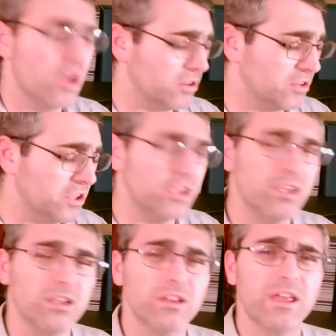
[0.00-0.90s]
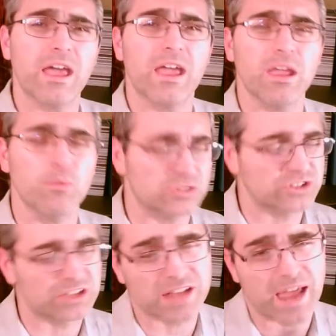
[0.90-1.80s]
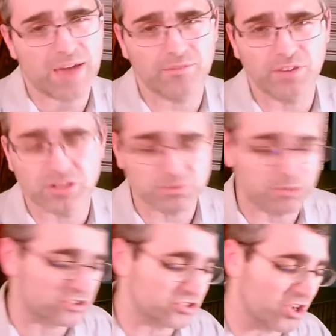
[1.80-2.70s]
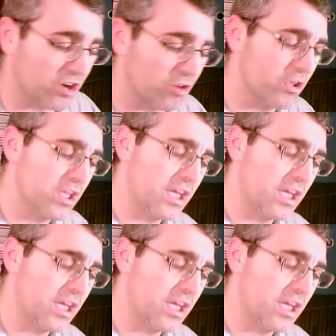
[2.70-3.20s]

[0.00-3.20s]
name, which doesn't have near as much soul,